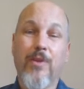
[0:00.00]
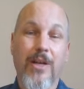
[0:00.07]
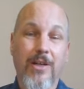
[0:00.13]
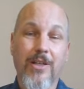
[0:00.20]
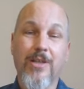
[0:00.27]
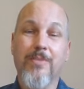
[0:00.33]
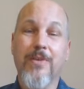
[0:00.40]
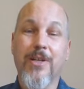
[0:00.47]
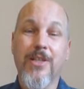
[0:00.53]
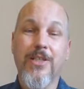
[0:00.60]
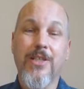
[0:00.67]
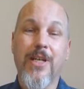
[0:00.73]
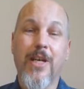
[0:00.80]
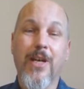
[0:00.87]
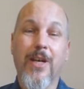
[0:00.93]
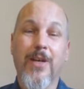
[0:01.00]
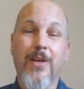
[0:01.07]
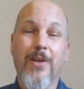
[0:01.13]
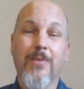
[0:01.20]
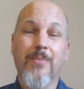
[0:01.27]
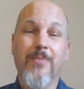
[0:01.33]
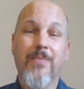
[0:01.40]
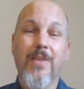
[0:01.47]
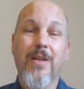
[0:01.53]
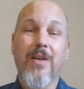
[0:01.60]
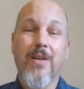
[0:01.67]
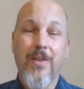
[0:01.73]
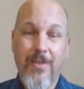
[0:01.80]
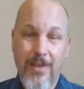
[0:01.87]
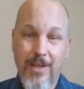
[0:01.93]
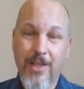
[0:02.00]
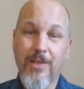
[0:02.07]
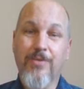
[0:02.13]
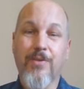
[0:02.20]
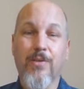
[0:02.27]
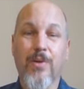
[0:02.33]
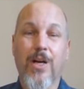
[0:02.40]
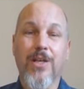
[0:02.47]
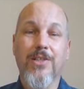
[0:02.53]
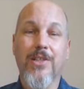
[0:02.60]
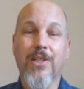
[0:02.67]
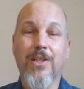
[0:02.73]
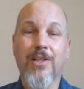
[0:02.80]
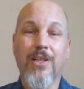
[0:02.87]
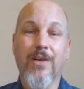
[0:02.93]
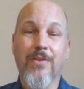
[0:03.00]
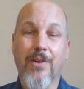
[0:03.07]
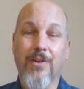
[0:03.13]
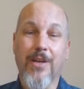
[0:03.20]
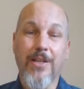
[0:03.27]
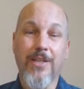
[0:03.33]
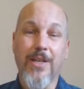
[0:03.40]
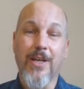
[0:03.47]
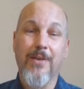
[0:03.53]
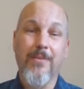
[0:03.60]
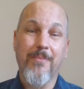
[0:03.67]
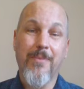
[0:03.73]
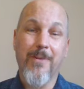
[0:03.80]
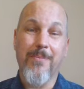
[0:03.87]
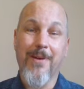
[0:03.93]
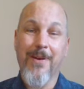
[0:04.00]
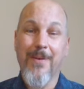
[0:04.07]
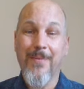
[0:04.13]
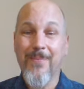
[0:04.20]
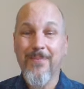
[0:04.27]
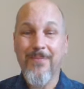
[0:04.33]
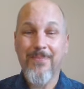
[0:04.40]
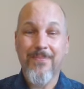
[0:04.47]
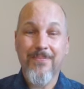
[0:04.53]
greatly appreciate it. Thank you for watching. You have a great day. Bye-bye.